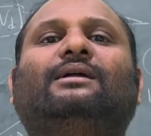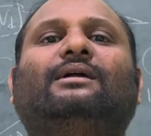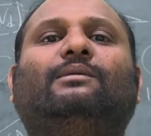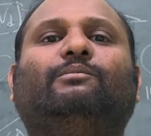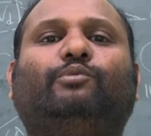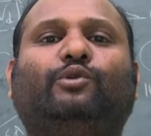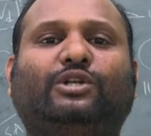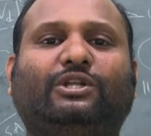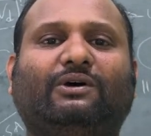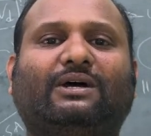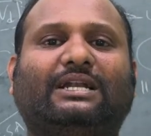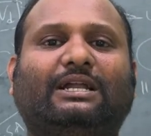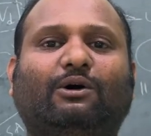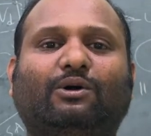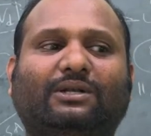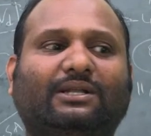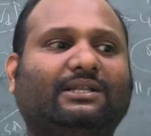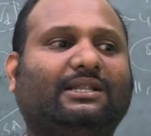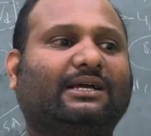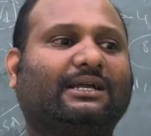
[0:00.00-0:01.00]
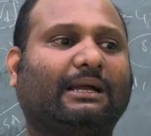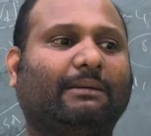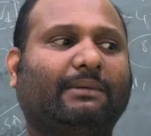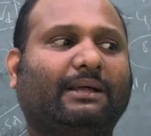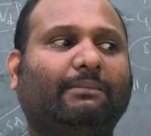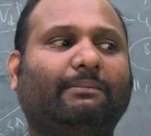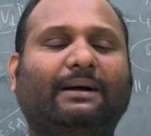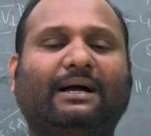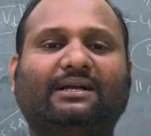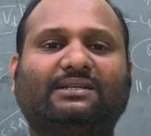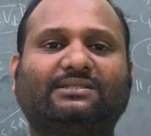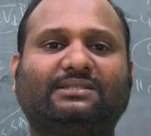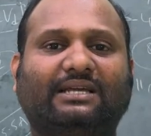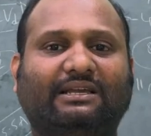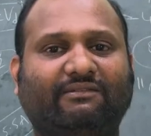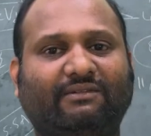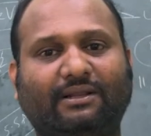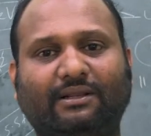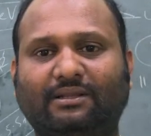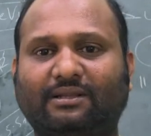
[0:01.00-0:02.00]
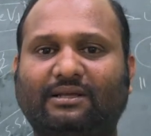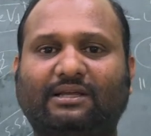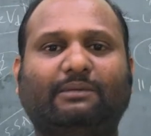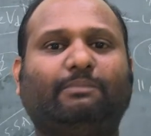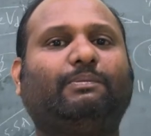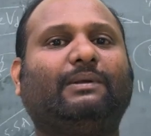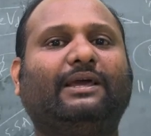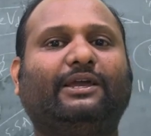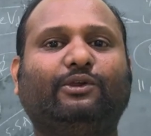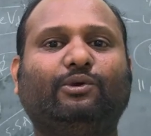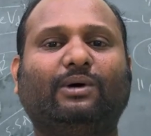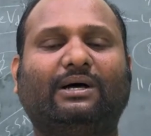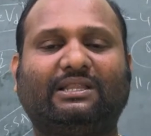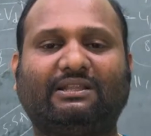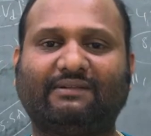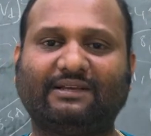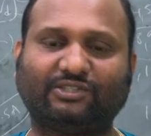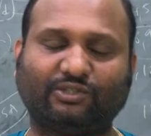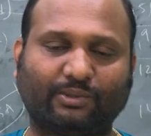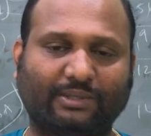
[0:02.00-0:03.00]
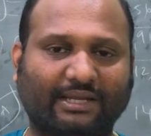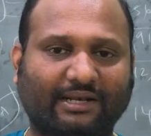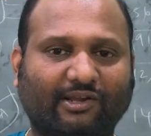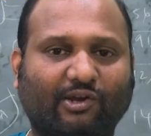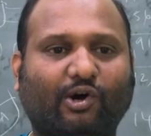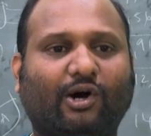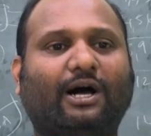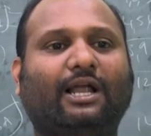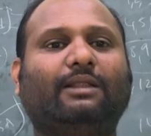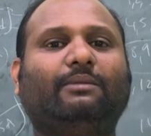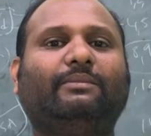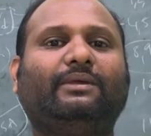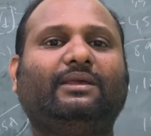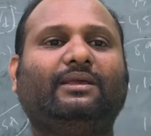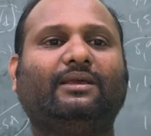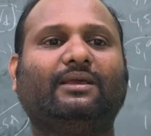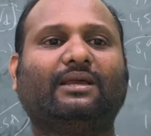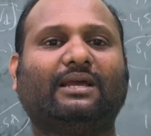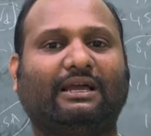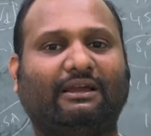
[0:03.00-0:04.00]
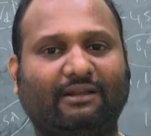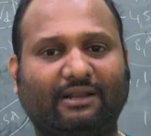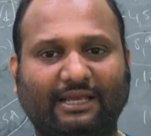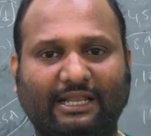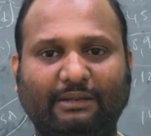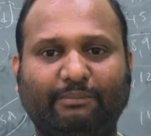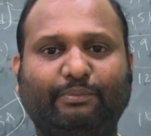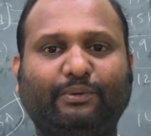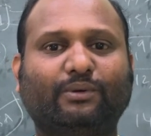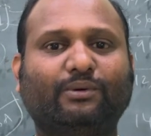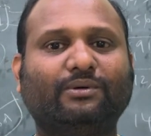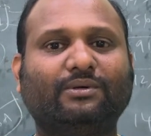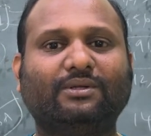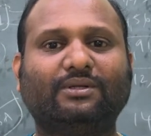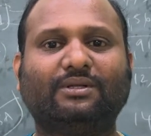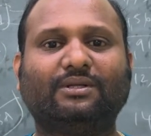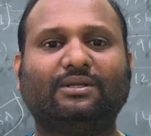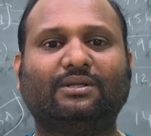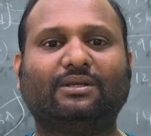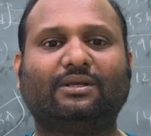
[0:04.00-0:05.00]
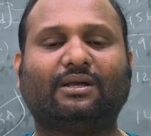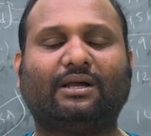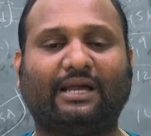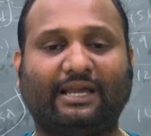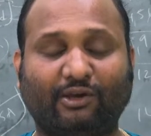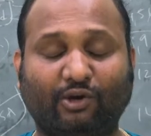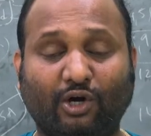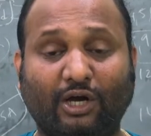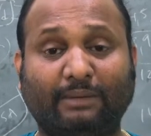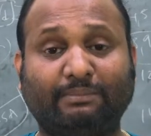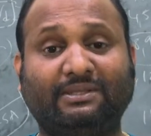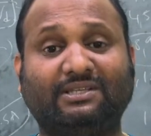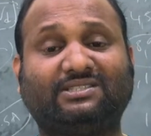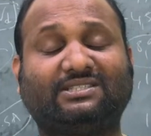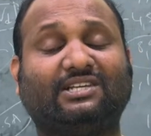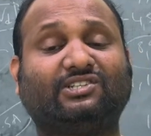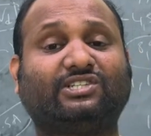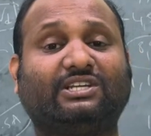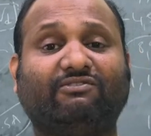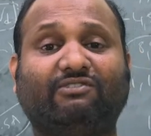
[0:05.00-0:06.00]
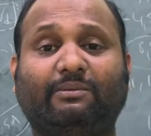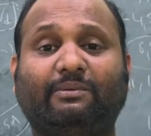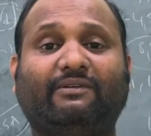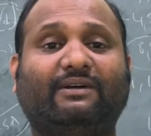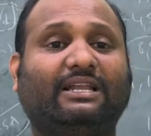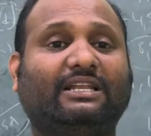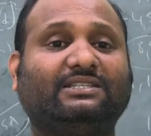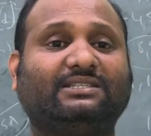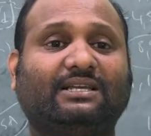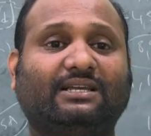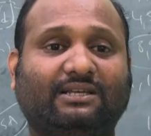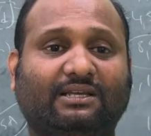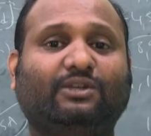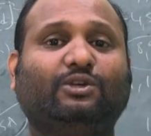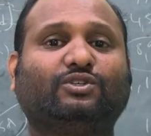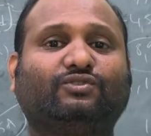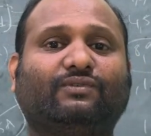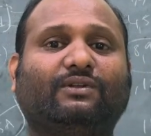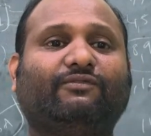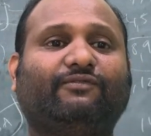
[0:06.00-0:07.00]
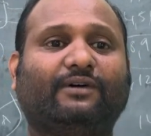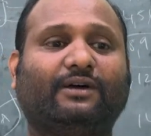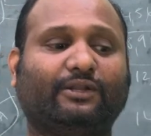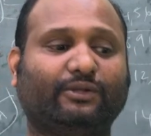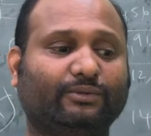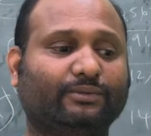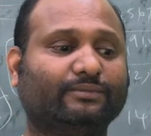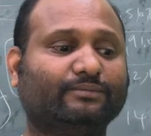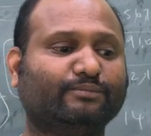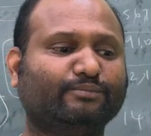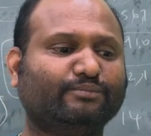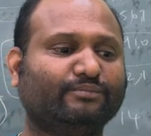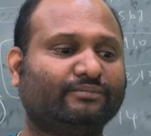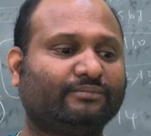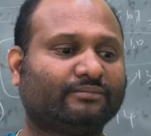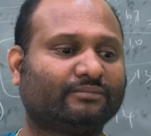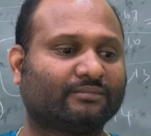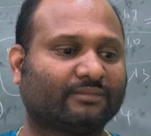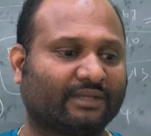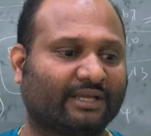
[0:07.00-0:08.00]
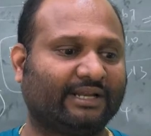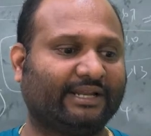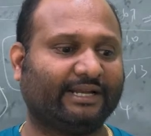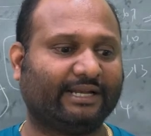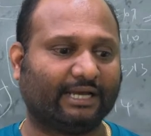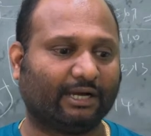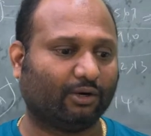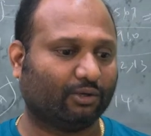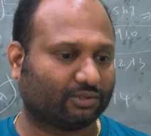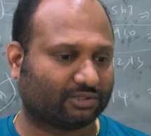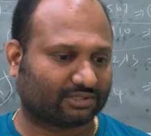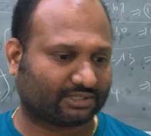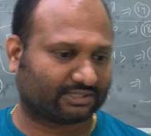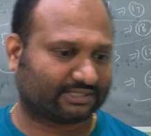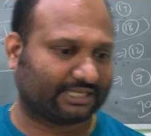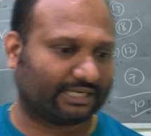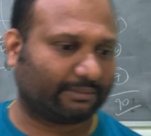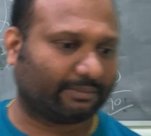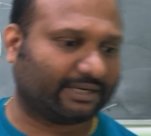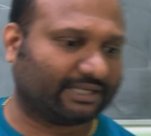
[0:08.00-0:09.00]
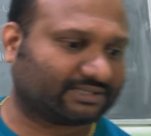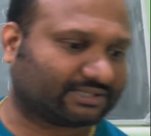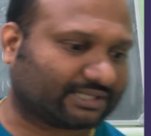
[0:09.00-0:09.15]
put your doubt in the comment box. I will reply you. Otherwise you can call me. I will help you. I hope this session will be very useful for you. Any doubt? If anybody is